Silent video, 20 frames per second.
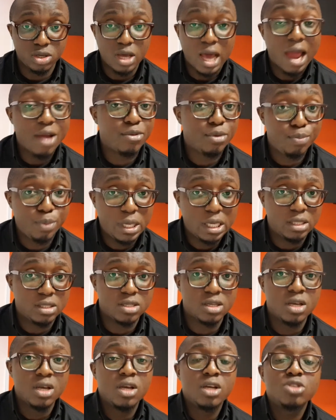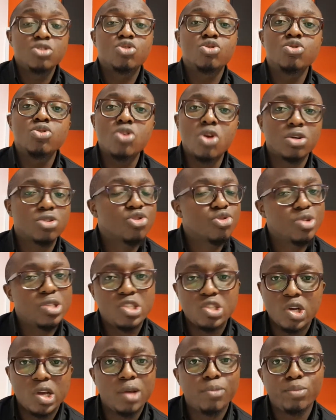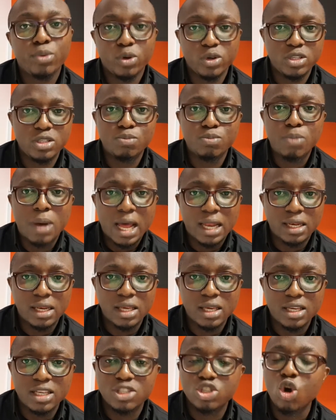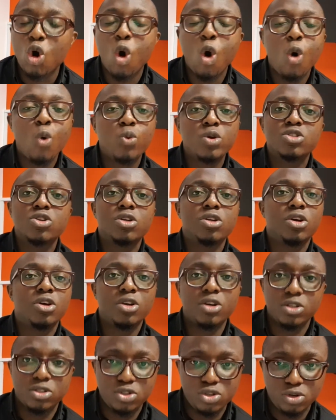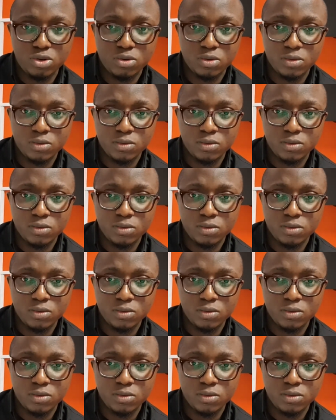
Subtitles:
I repeat, do not treat your employees badly. It's always going to hurt you.